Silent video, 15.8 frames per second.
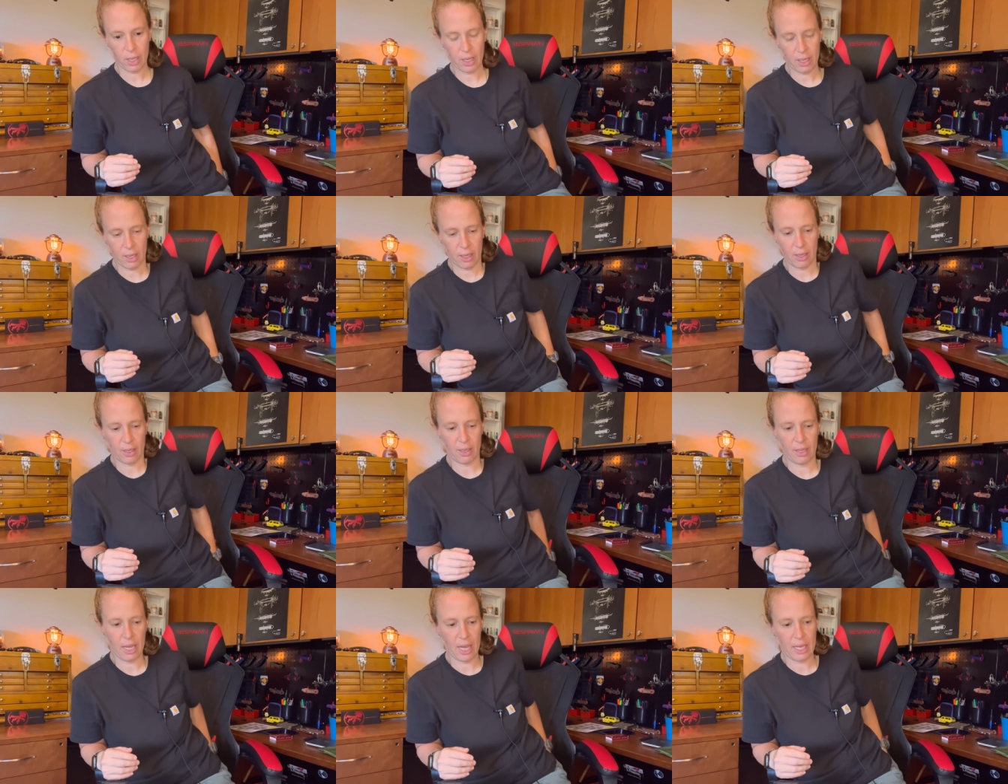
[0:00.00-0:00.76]

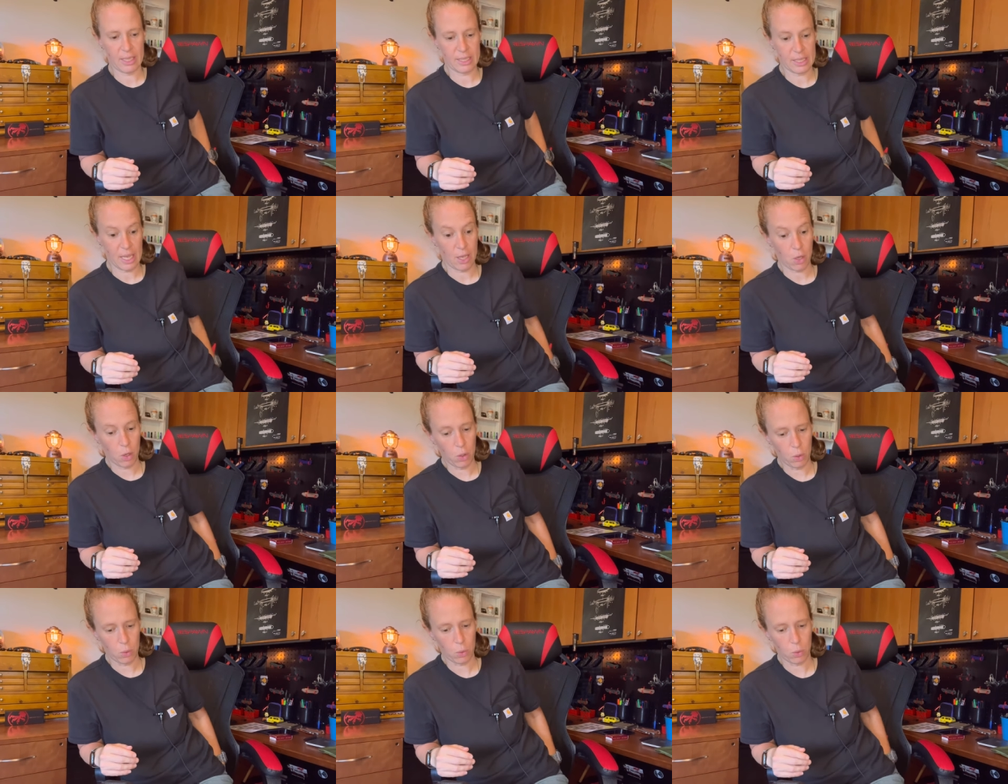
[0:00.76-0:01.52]
uh, has a
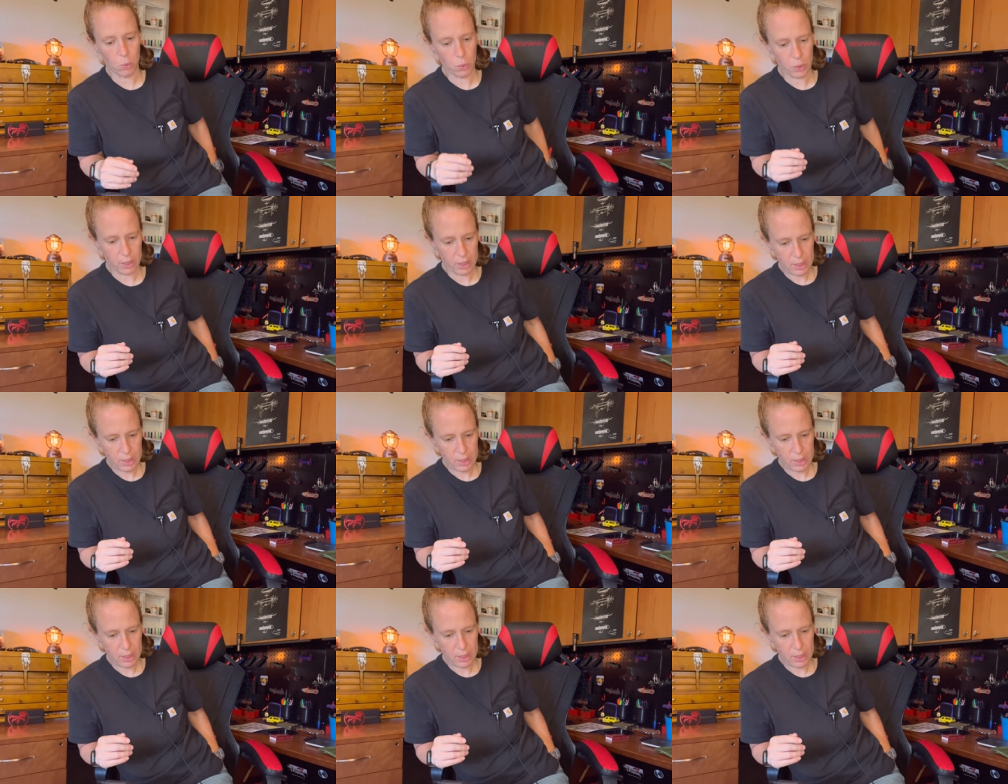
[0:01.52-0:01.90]
cold.